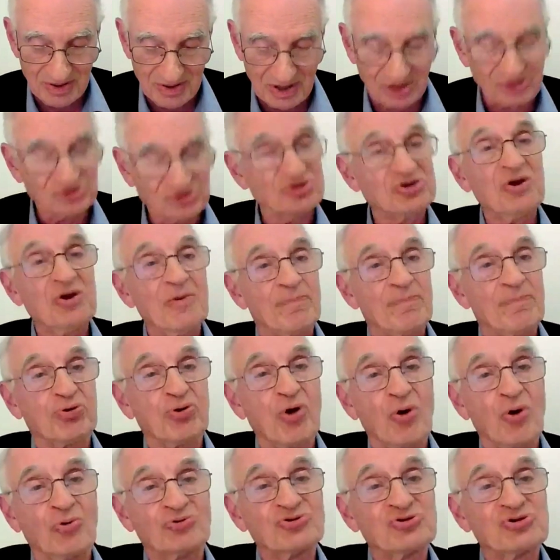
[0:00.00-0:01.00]
As she
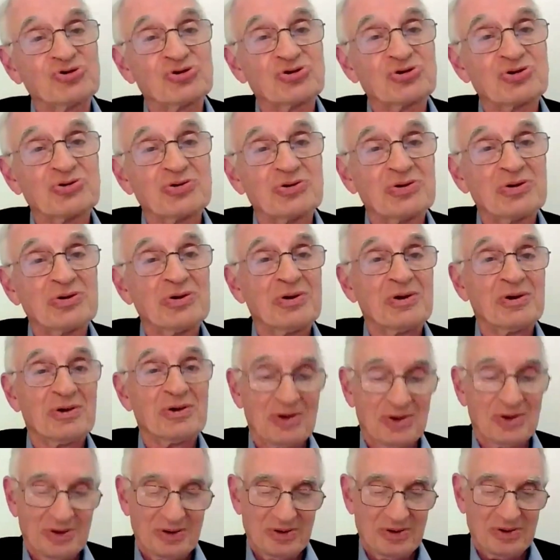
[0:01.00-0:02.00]
approached,
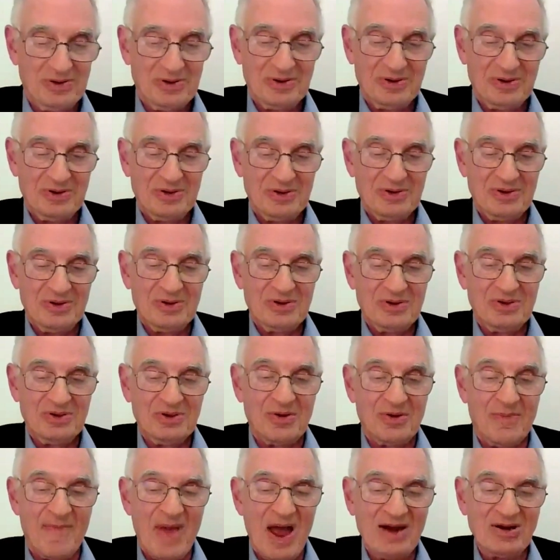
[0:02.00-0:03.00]

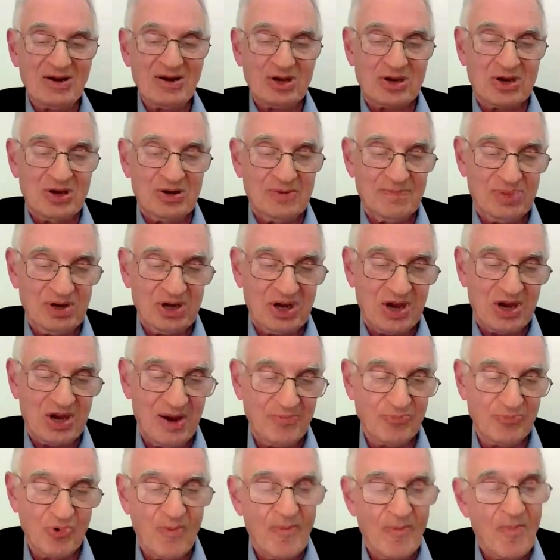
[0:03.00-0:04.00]
the mannequin
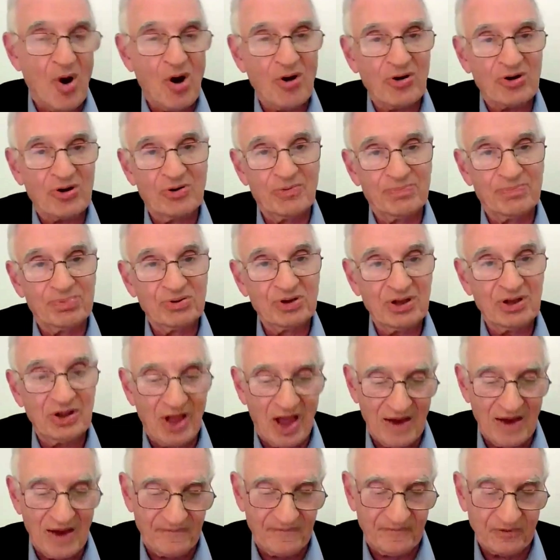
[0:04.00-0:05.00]
became remarkably
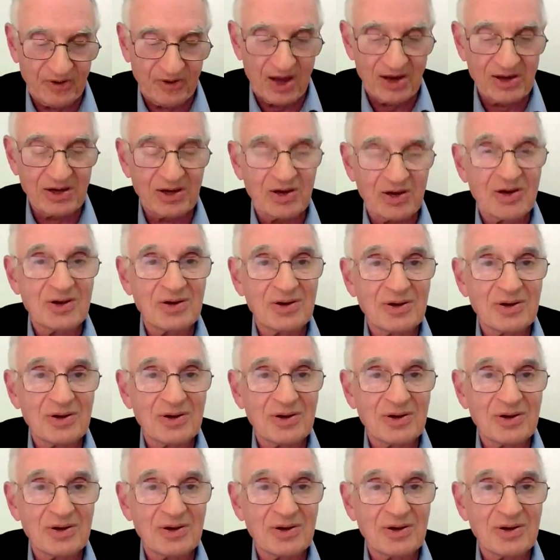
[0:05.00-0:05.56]
lifelike.